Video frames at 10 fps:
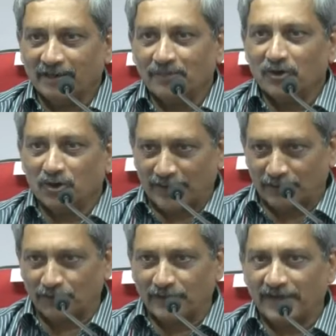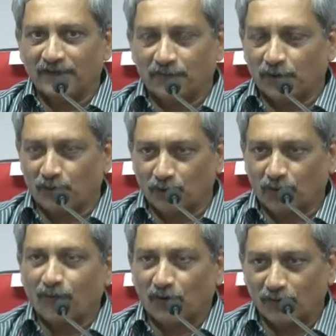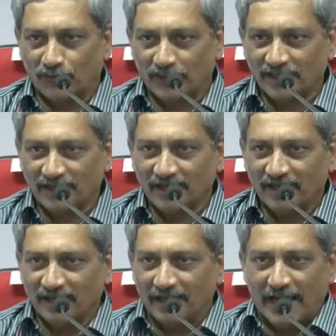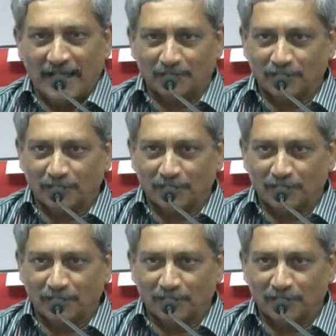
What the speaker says: because I was waiting for a vote of confidence. I have